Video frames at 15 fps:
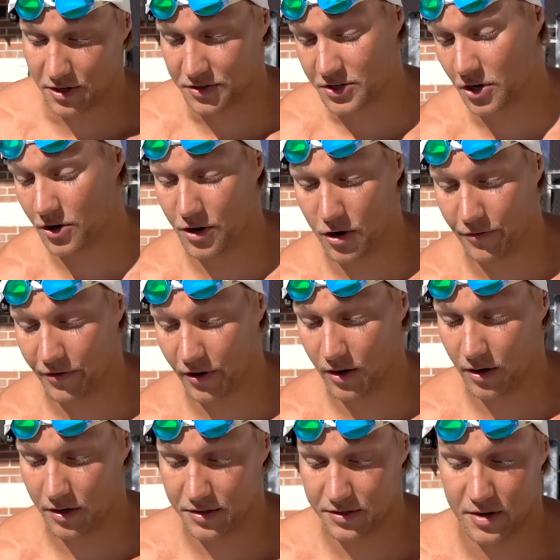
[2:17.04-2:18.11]
your
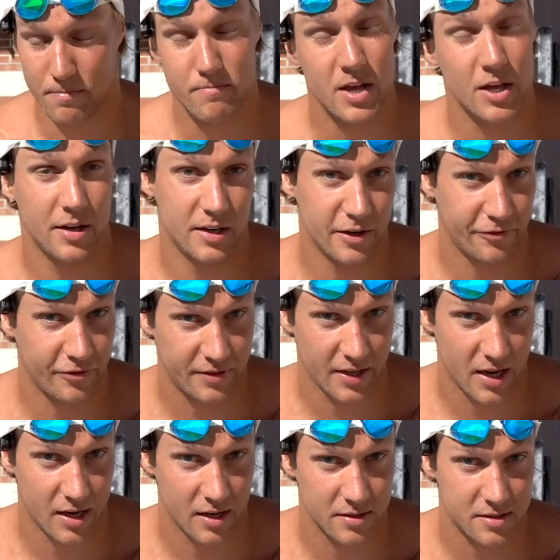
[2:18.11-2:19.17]
turnover? It's a million different
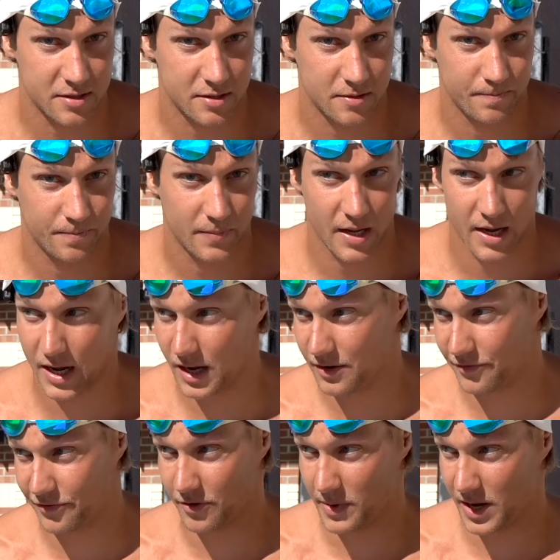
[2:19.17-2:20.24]
things.
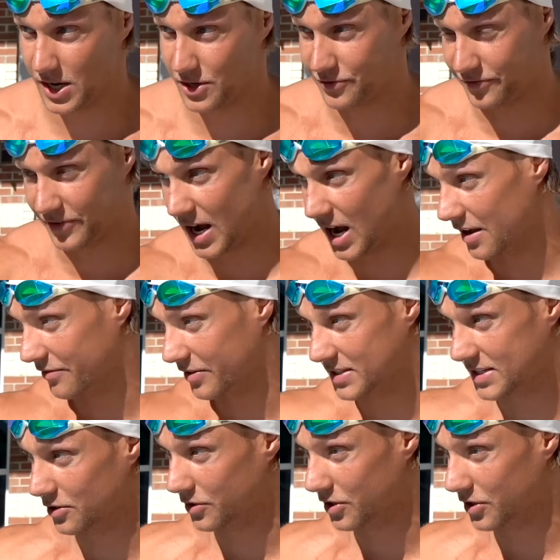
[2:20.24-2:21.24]
And from age 5 until